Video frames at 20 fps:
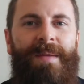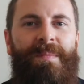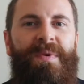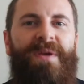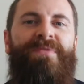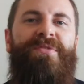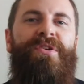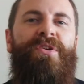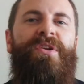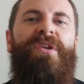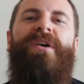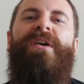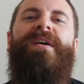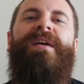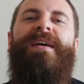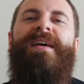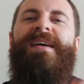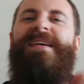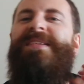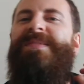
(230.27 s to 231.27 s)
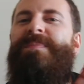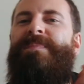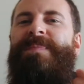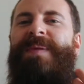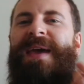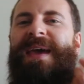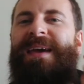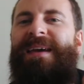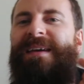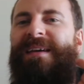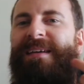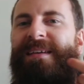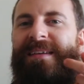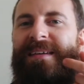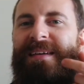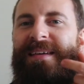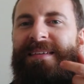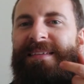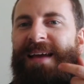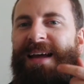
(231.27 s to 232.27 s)
But if you look at his beard,
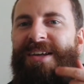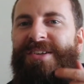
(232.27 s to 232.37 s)
it's